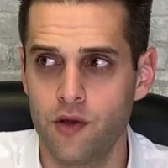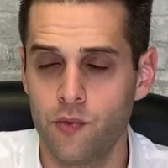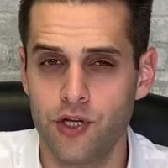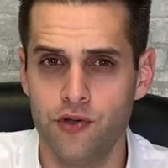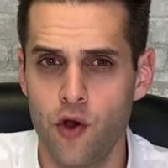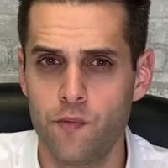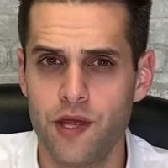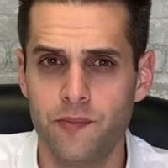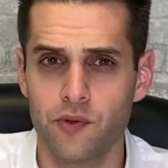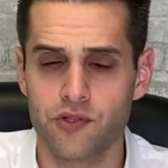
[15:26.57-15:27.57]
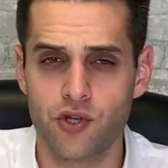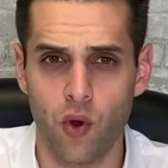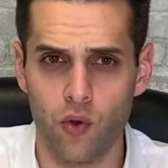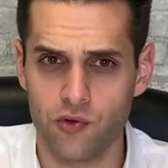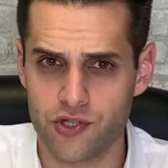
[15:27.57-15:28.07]
When you know people's
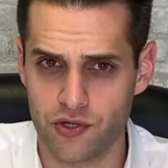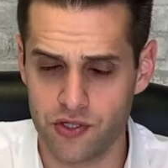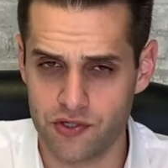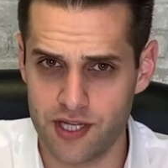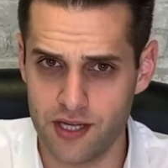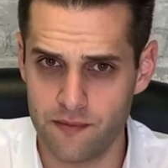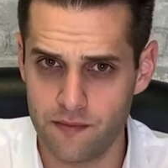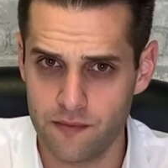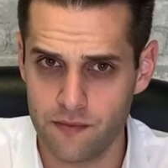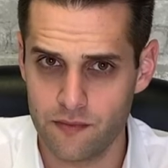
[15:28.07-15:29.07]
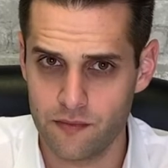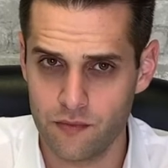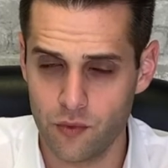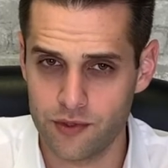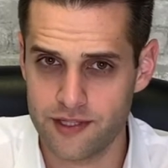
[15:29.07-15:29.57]
goals on your team,
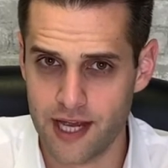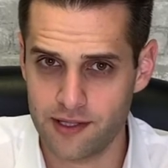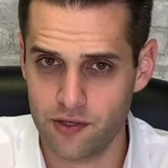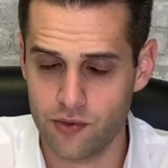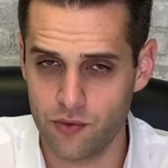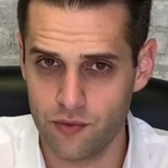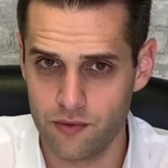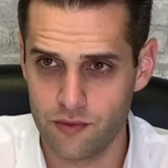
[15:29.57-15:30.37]
what does that do?